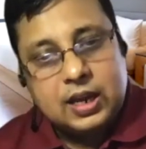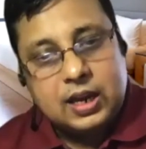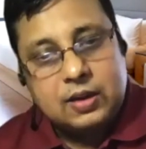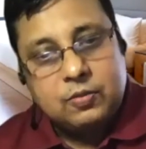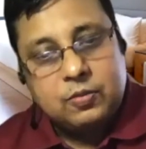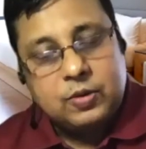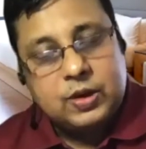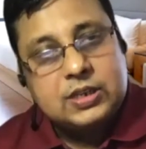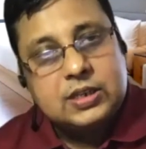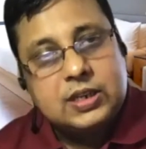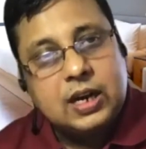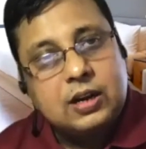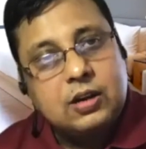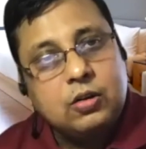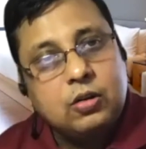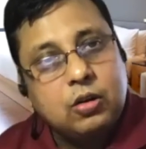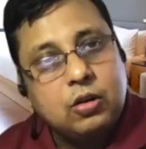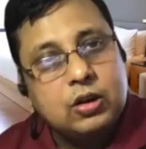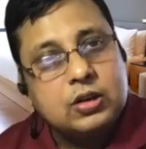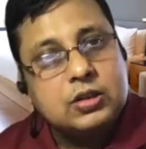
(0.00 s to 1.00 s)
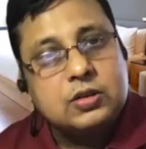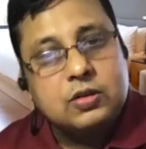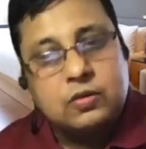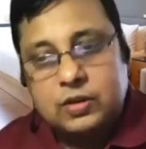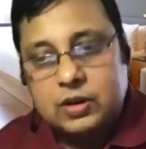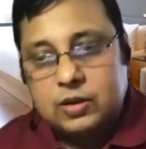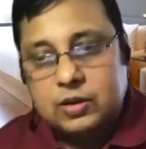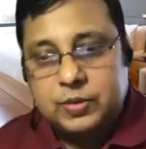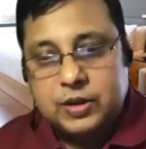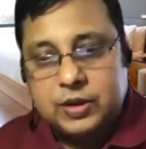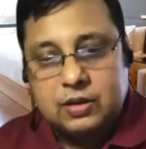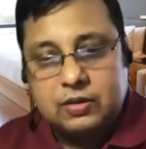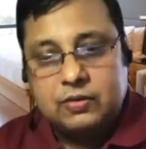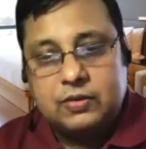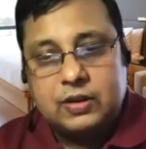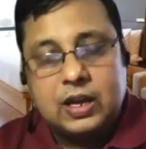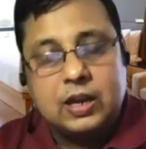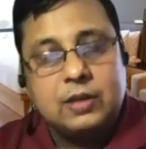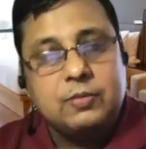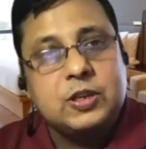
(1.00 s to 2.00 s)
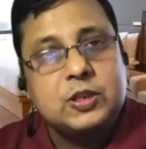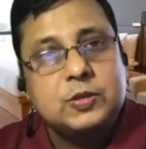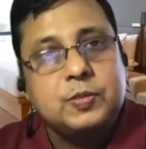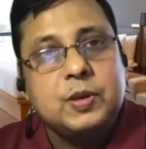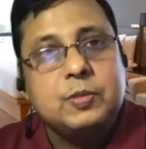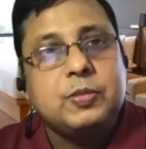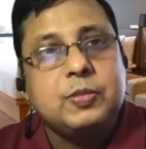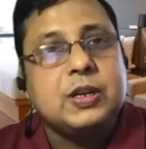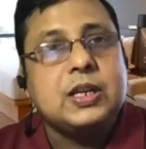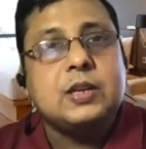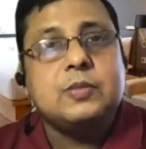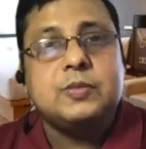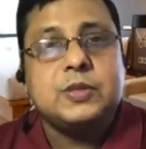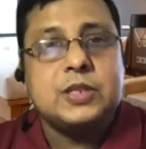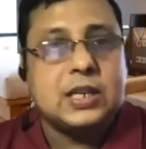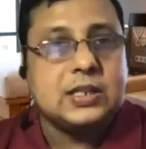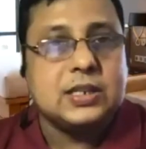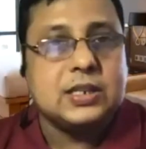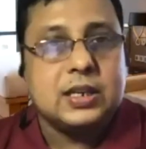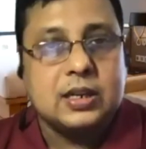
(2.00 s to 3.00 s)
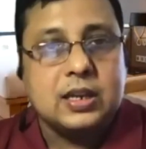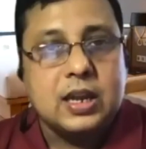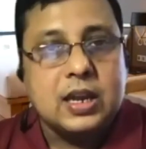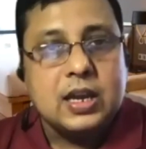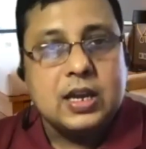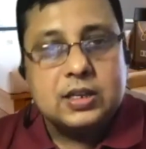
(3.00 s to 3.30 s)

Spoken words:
which get lost over a period of time as people keep changing.